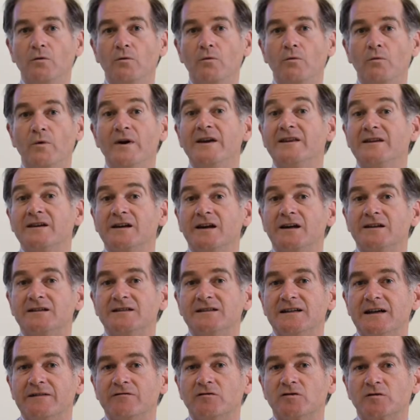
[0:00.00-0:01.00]
We think it
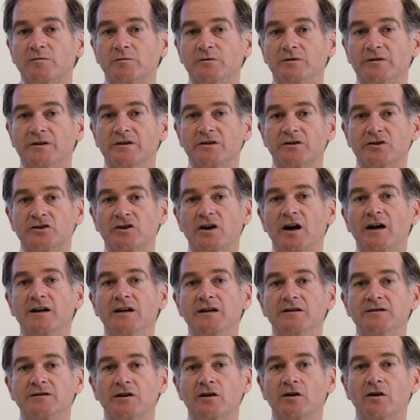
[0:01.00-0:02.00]
inevitable that the
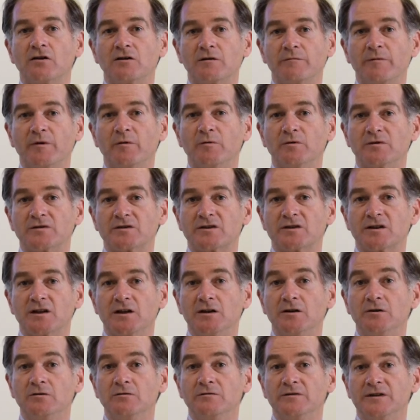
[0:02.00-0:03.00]
Chinese economy will
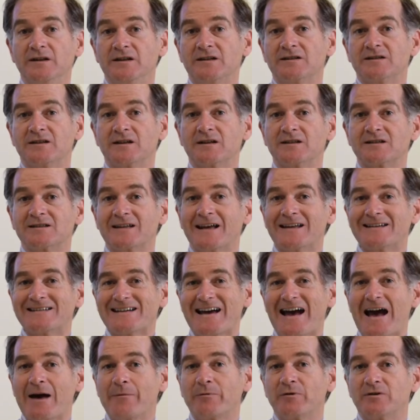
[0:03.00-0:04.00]
slow. These things tend to
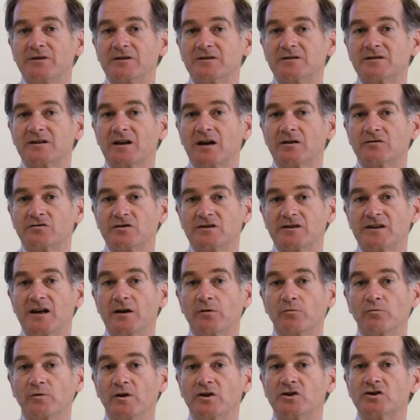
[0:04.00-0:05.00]
happen as countries
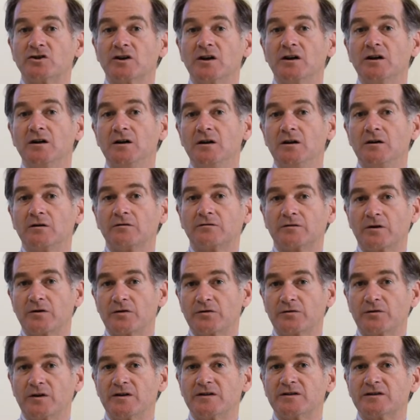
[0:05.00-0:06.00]
get richer,
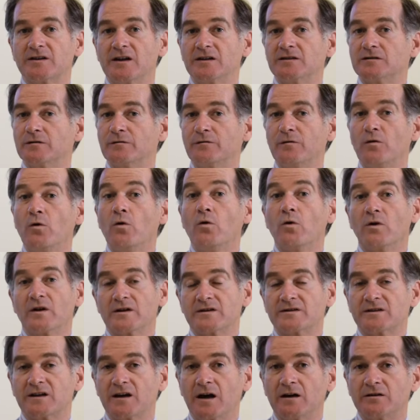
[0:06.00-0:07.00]
growth rates tend to fall.
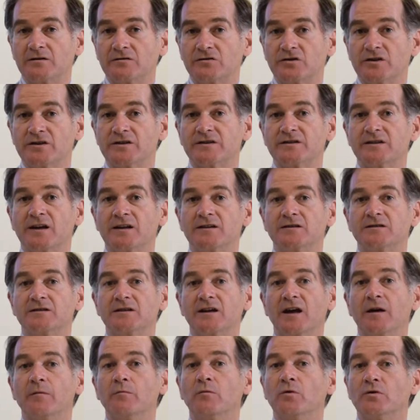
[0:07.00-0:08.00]
As countries tend to
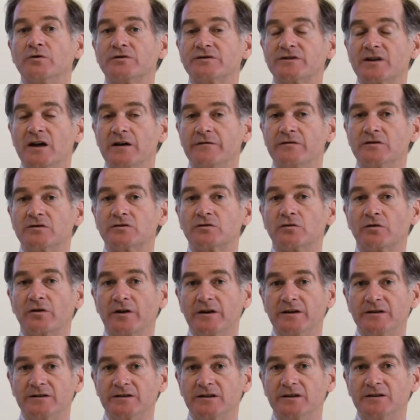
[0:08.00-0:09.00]
get more
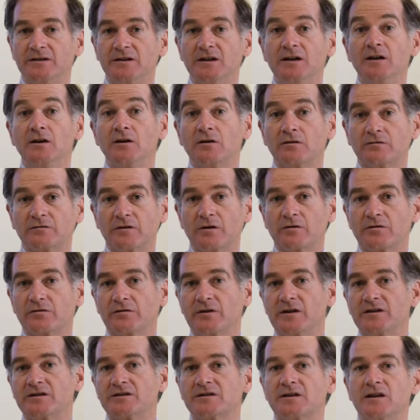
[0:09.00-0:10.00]
service-oriented, growth
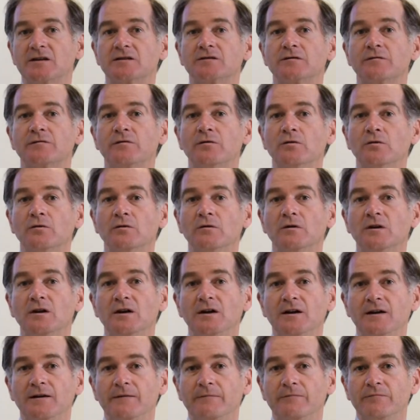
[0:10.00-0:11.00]
rates tend to fall.
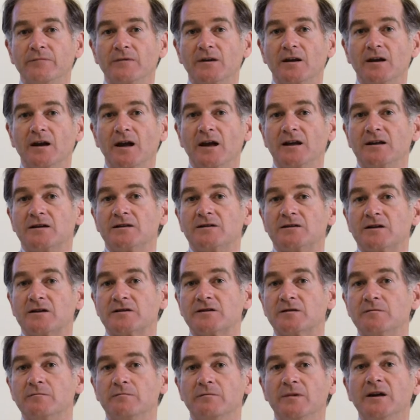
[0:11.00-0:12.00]
It
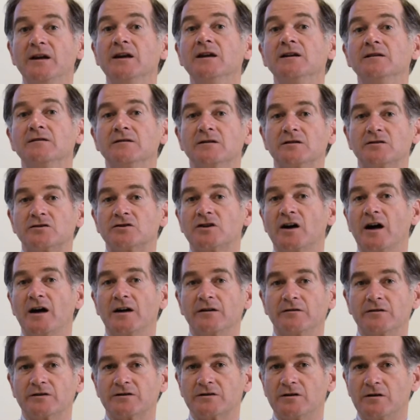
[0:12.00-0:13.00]
doesn't mean that
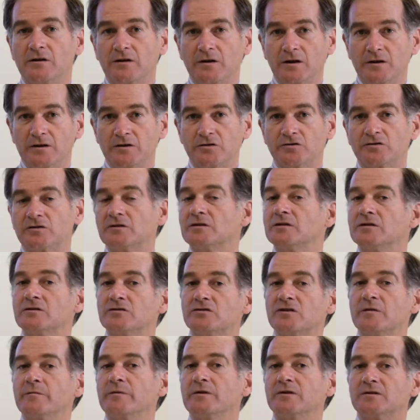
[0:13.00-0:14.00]
China is not going to
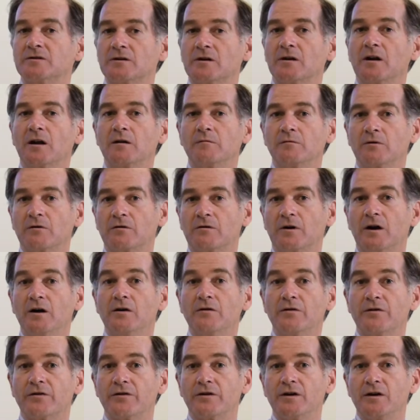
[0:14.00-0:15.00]
contribute to global
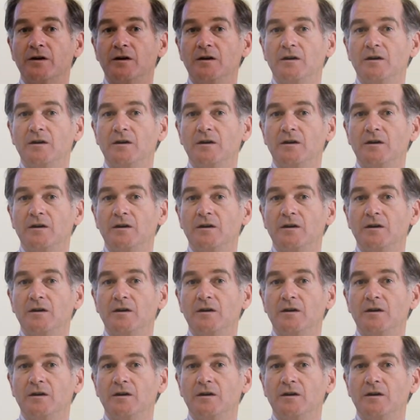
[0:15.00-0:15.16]
growth.